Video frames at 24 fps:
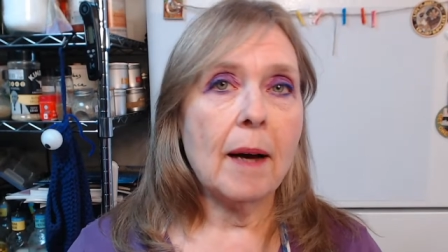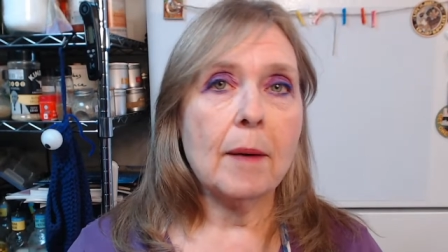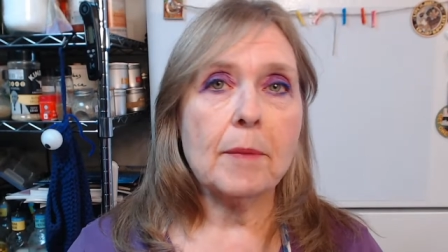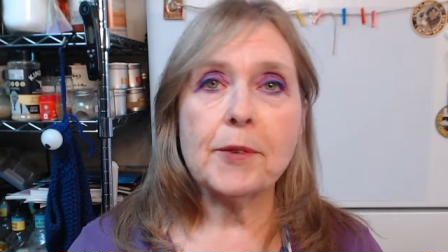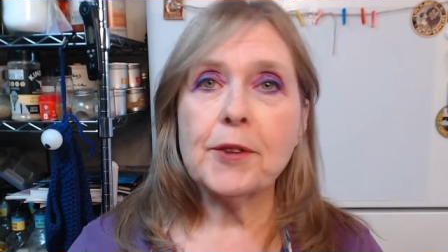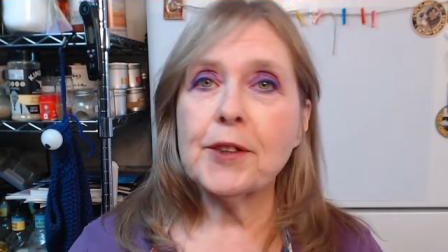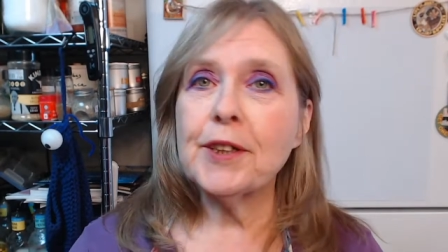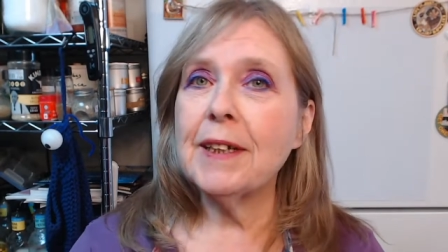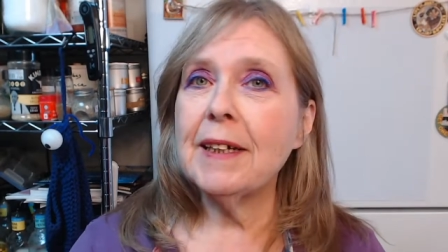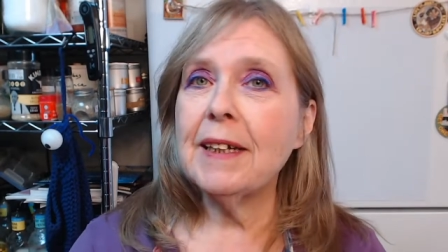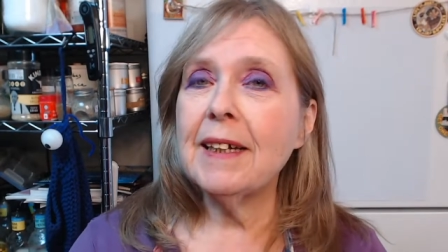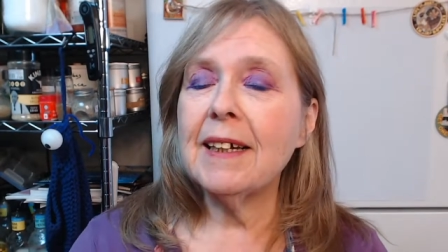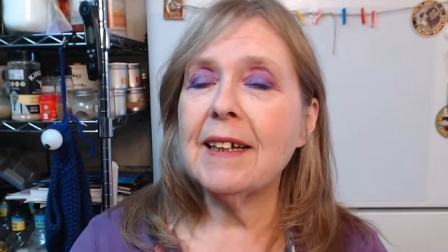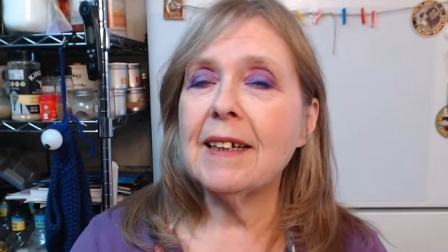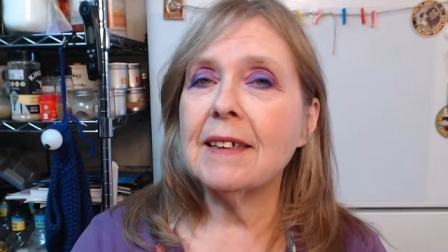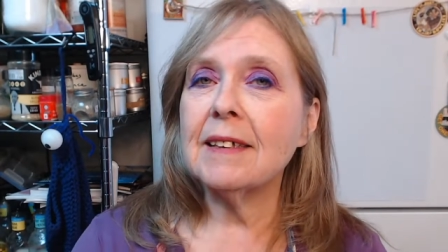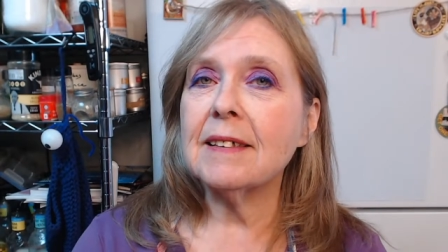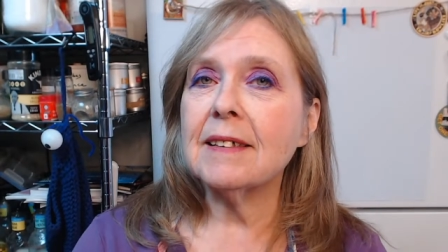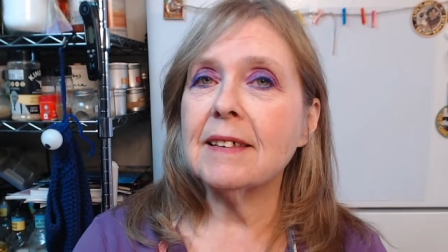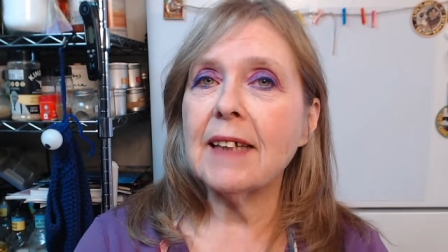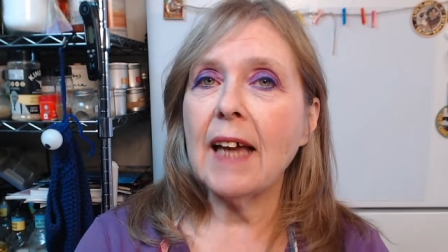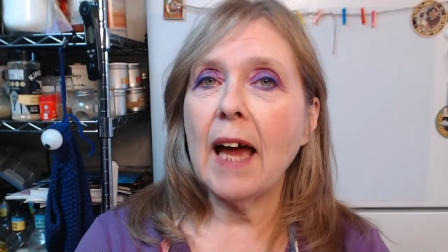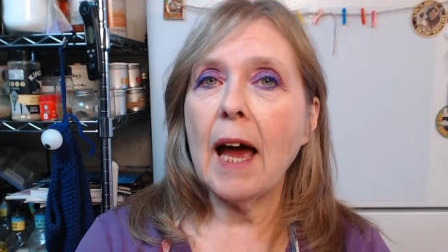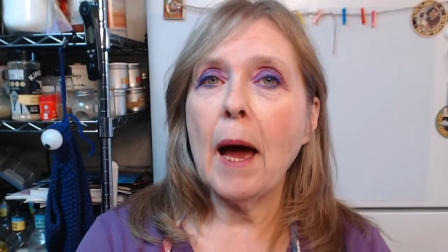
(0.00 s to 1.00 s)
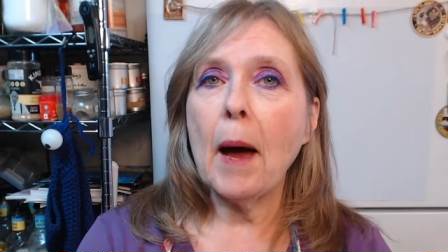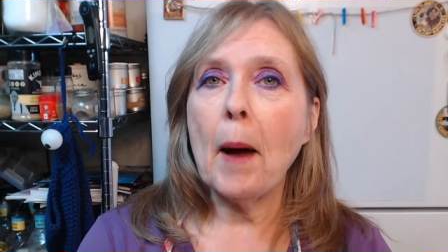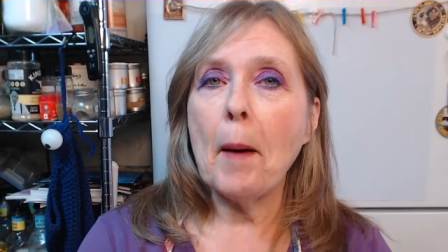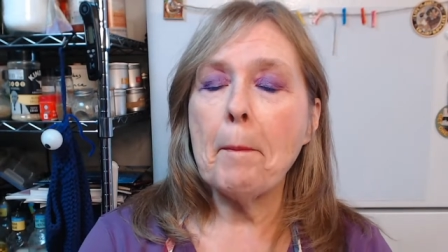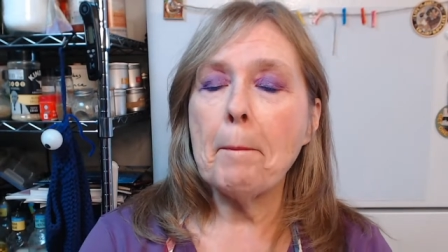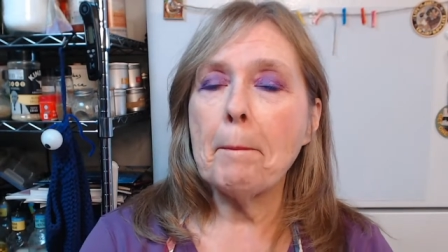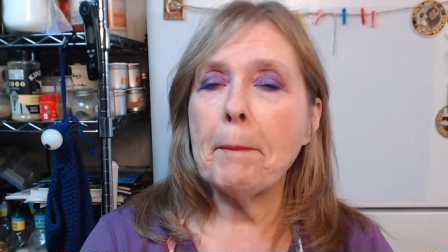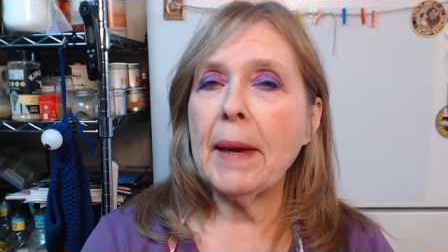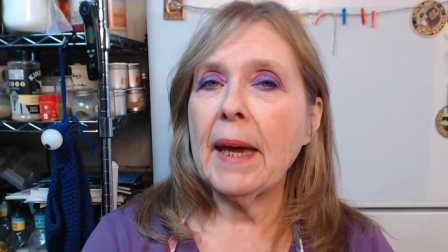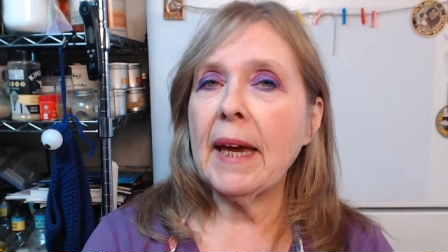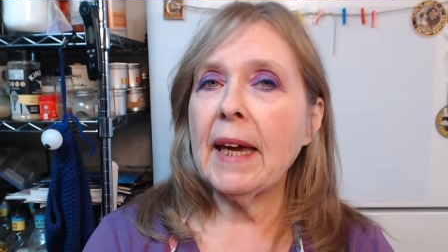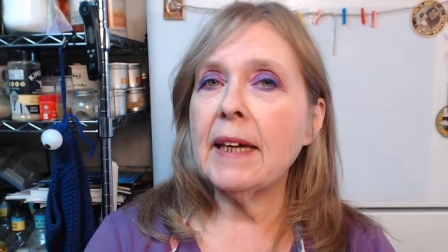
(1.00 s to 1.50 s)
um, she is
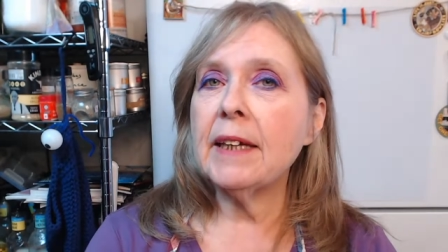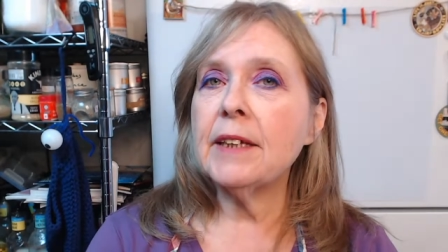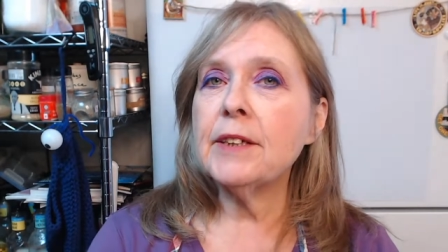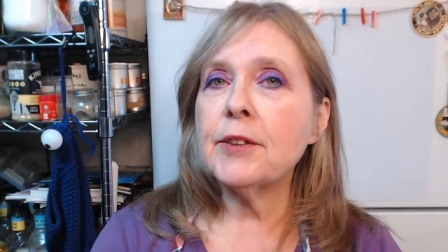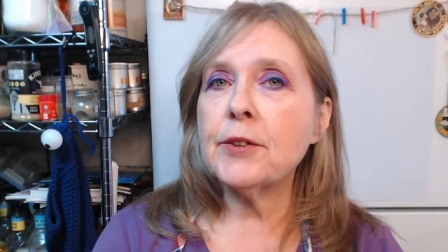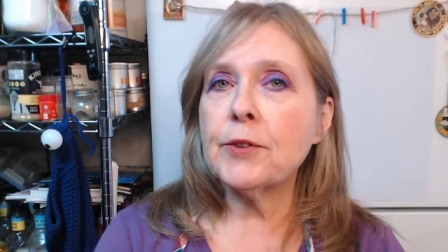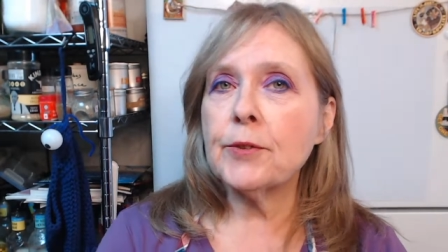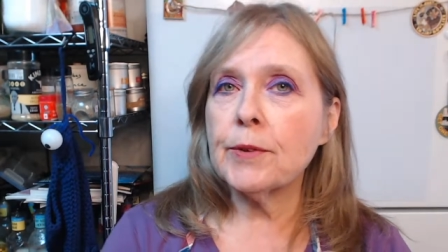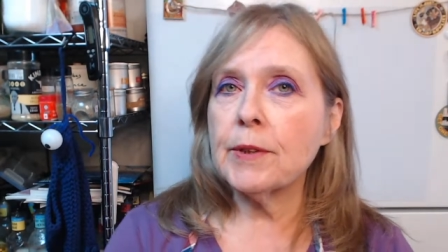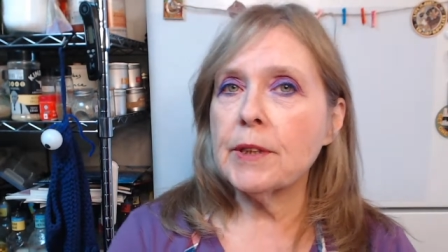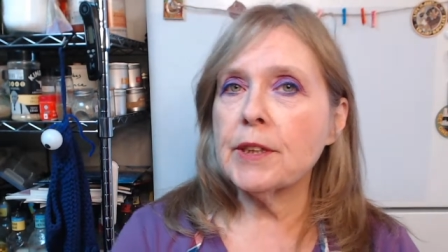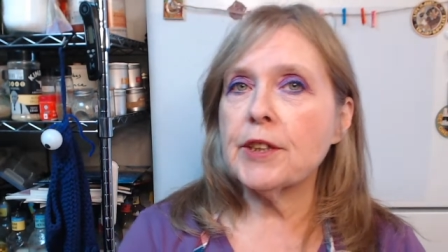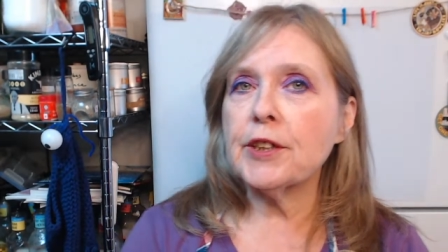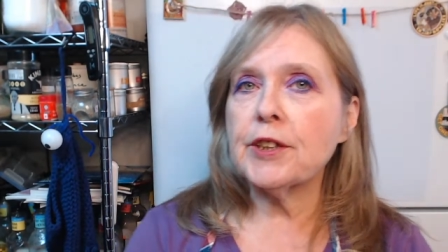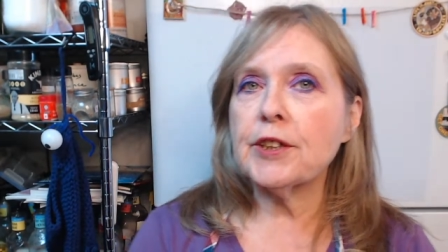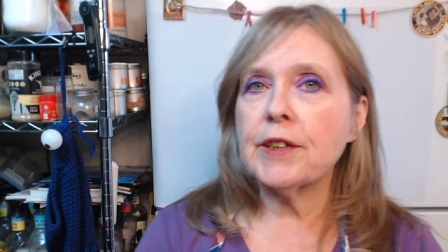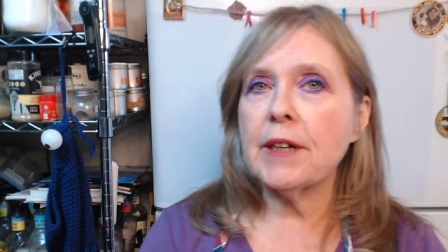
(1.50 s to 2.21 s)
a pastry